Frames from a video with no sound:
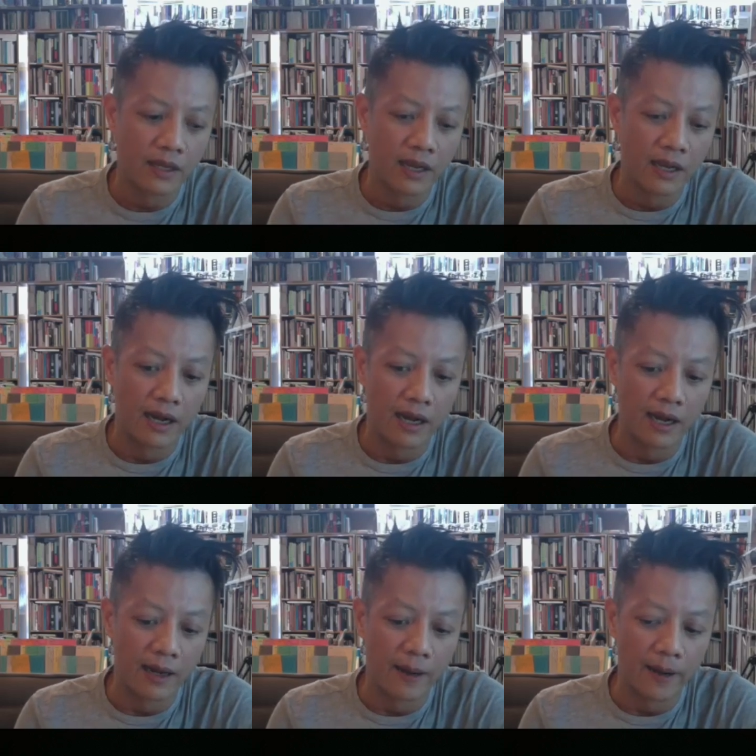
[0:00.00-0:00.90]

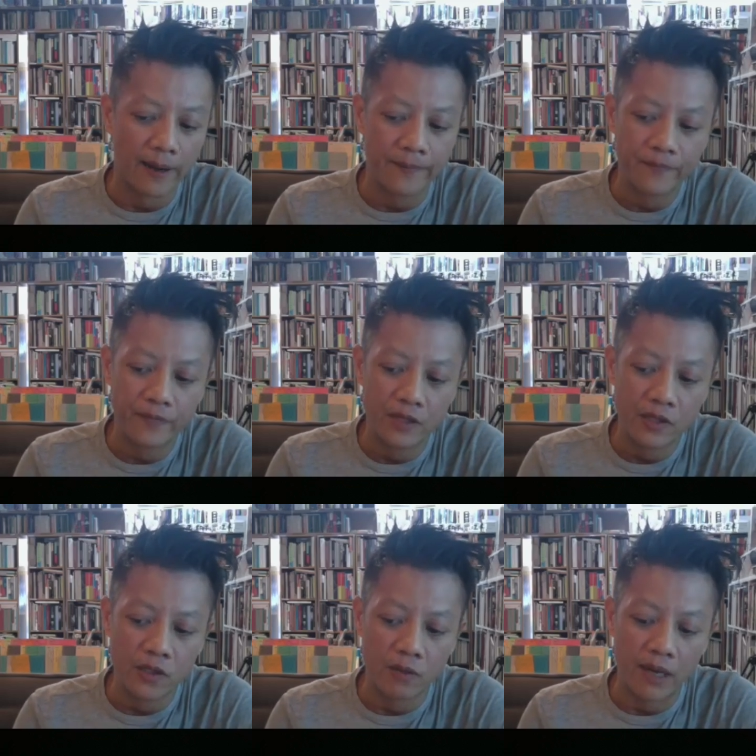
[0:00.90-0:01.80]
Mm-hmm. Uh,
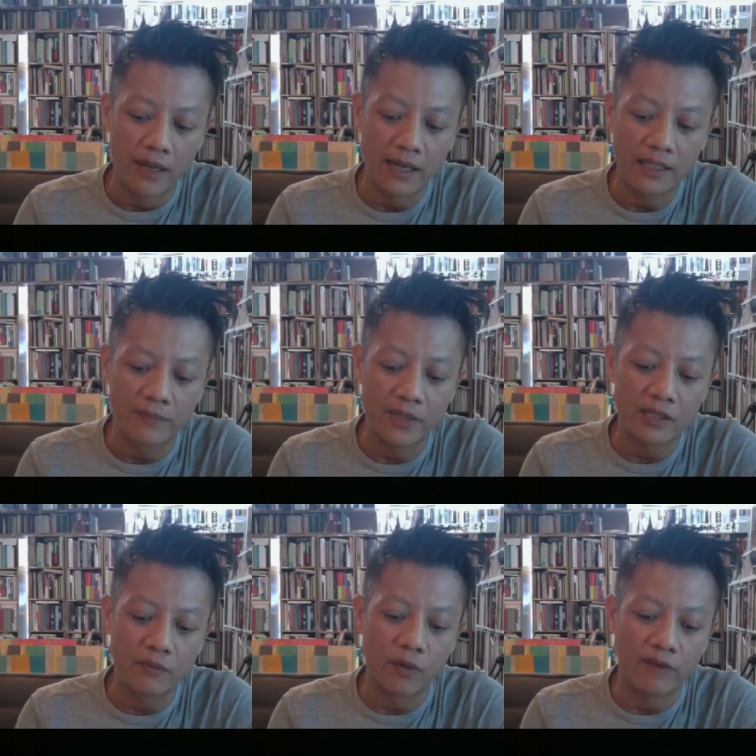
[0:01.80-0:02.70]
so my
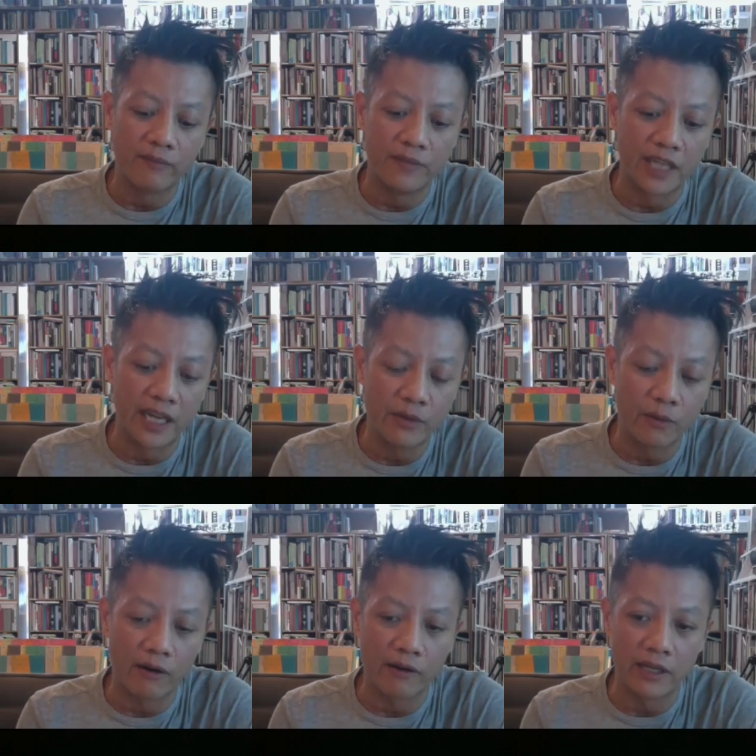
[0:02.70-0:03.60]
exhibition went from
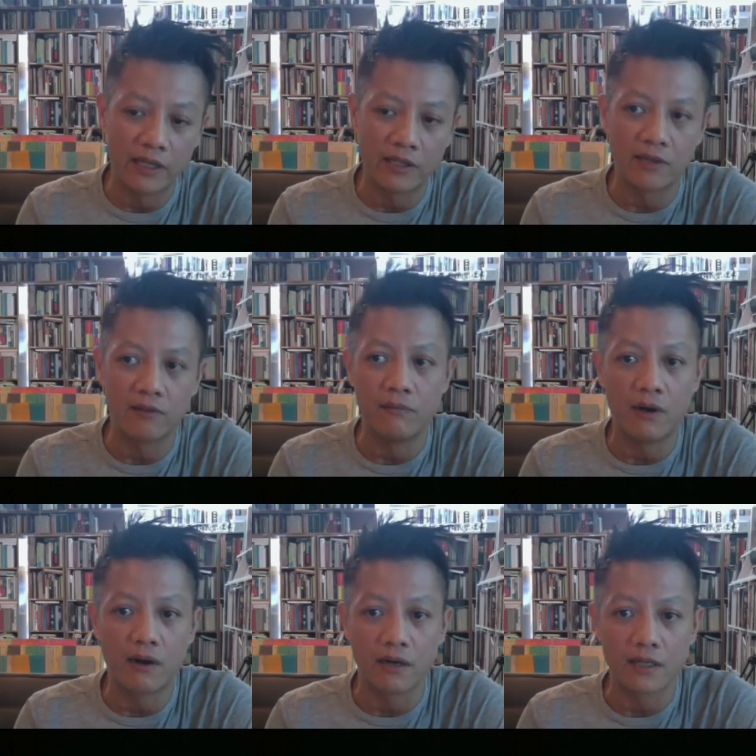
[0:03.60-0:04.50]
January until
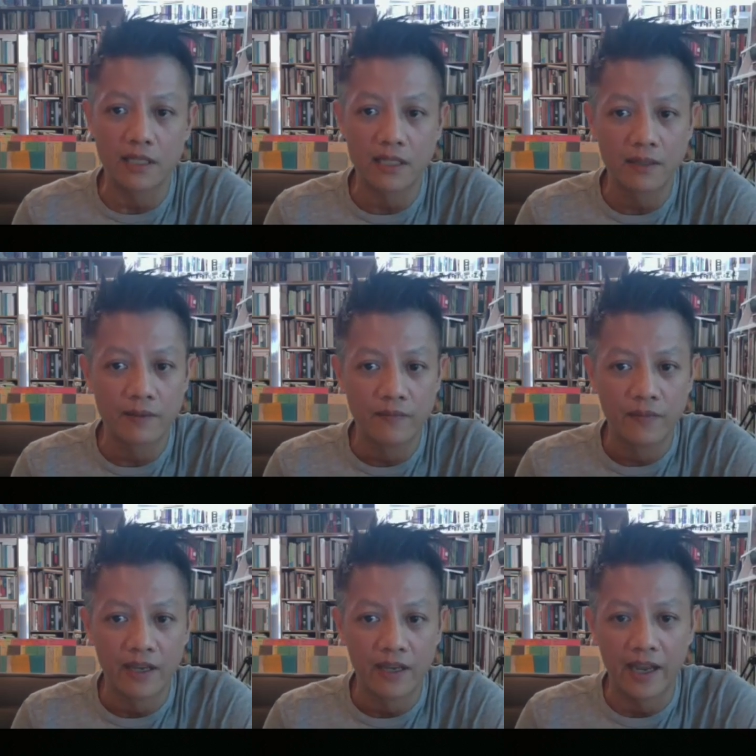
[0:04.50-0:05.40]
March,
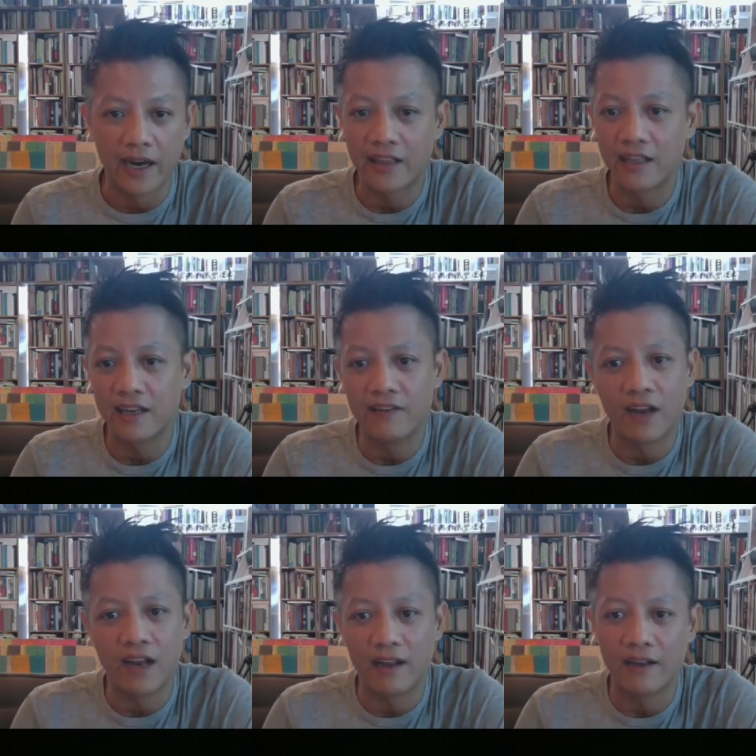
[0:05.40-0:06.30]
and I think I,
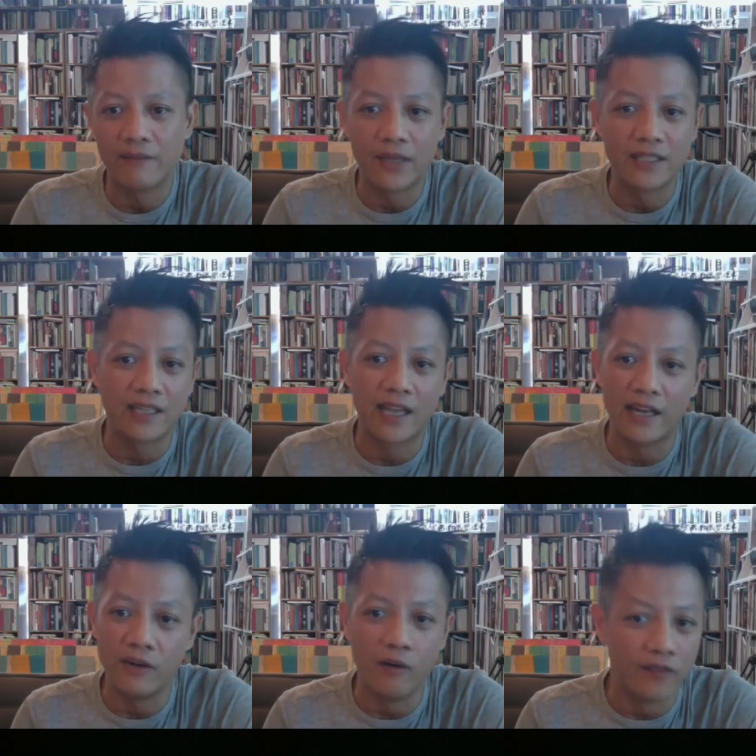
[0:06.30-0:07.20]
I, I basically had
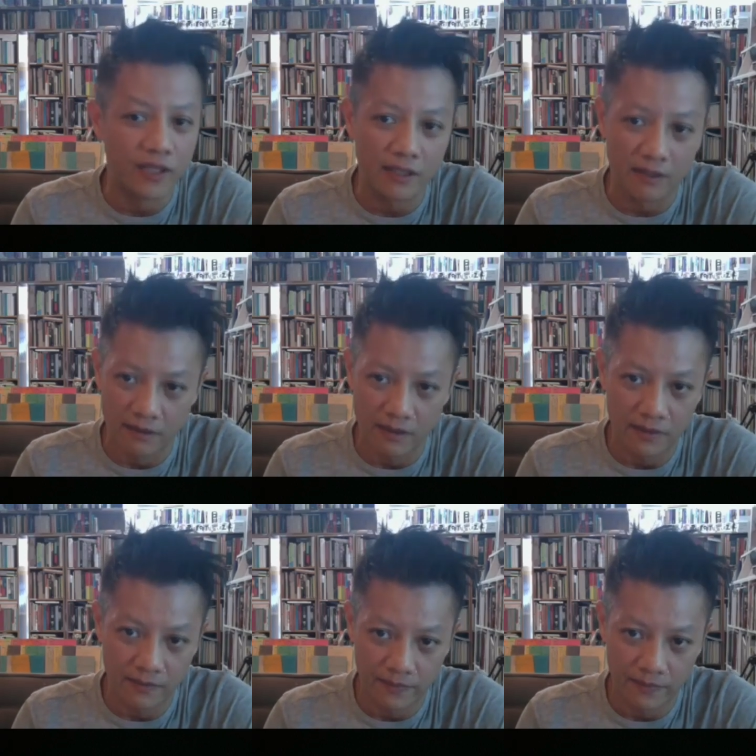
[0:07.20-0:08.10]
no visitors
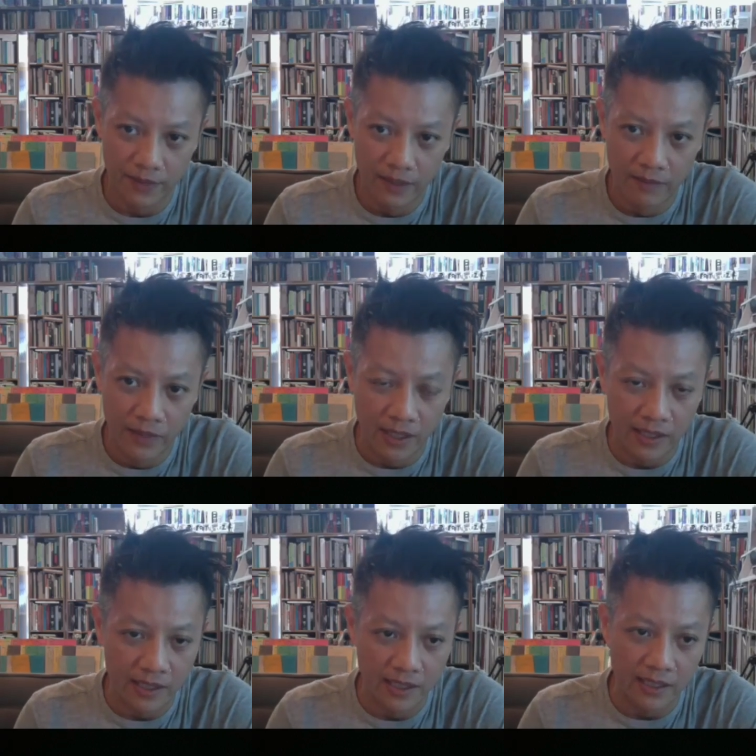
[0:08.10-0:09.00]

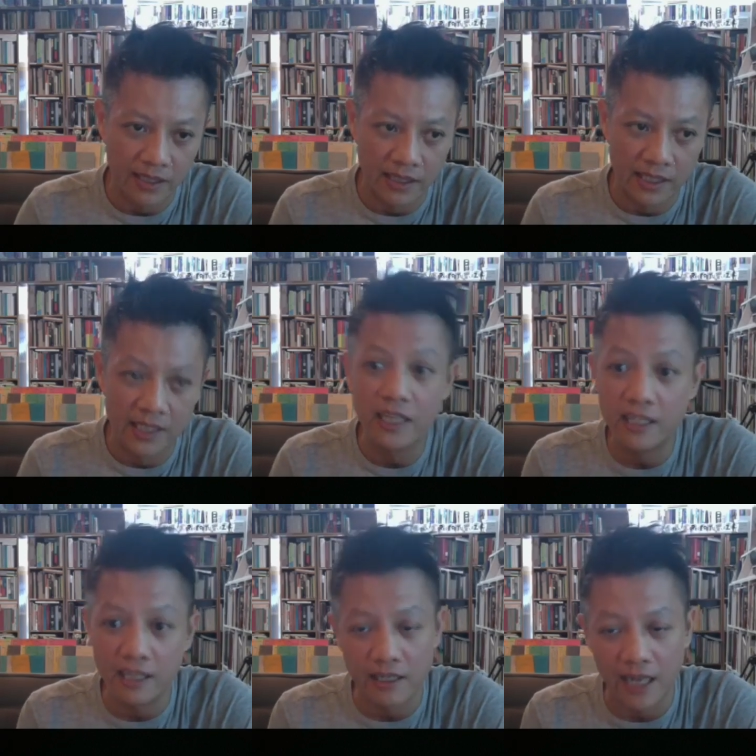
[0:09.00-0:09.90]
because the city
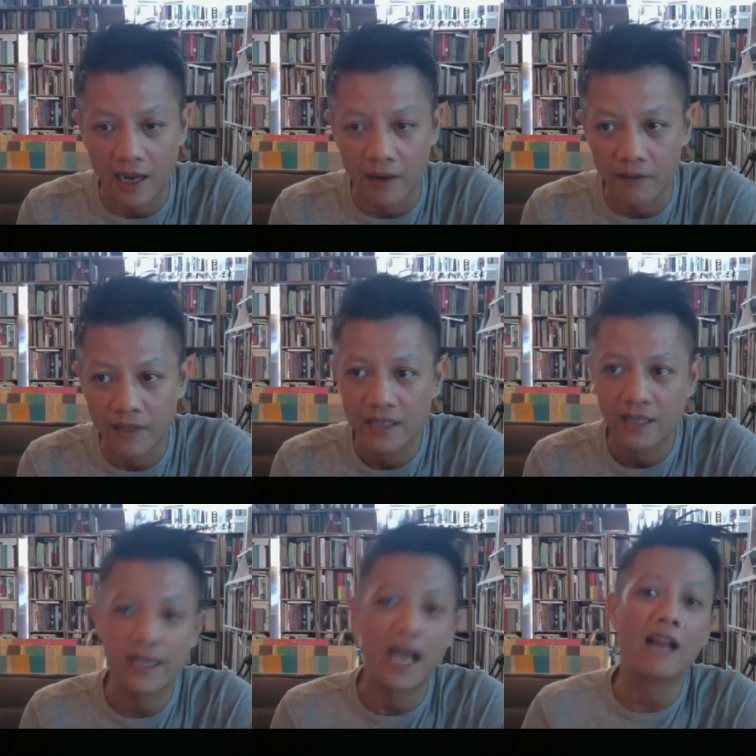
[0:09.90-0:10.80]
shut down,
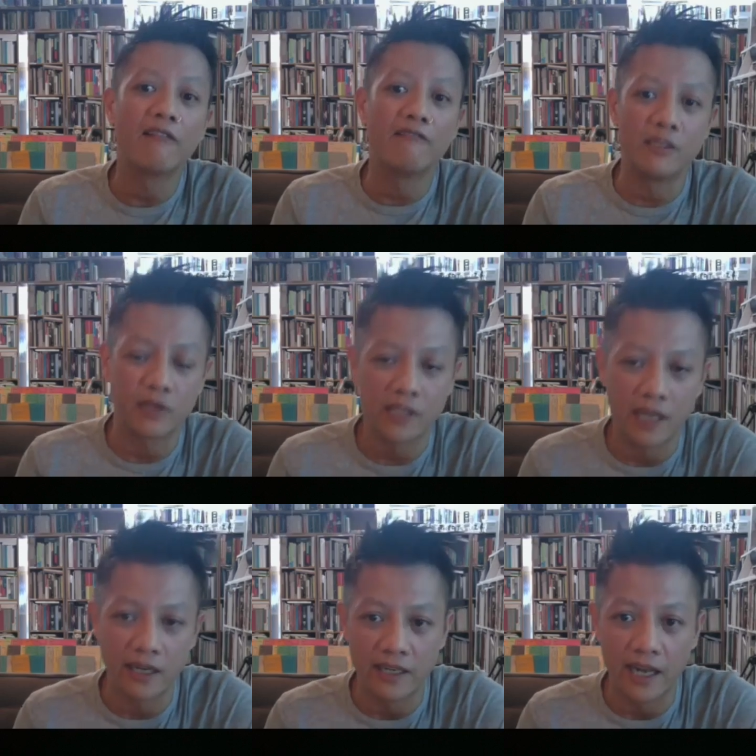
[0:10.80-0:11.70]
galleries were
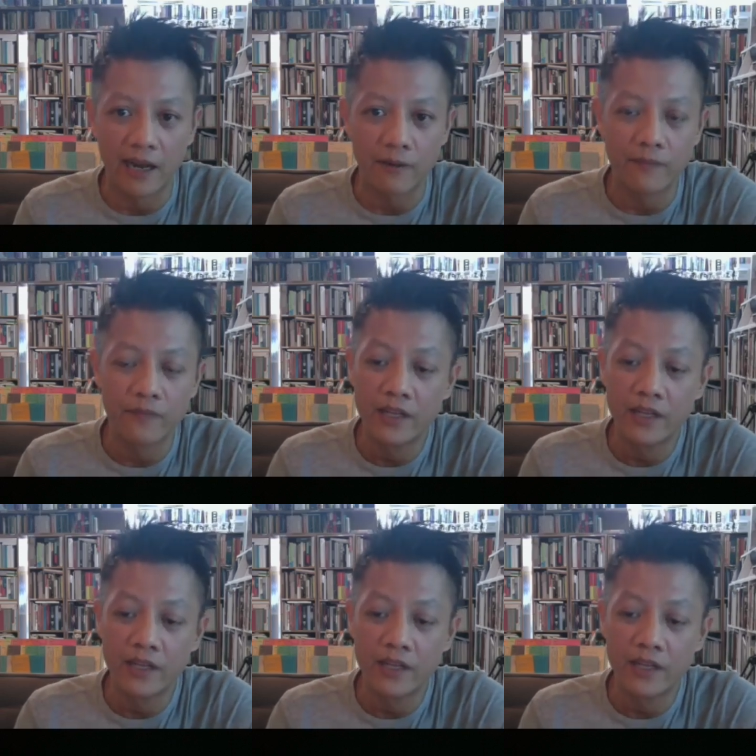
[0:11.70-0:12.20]
shutting down.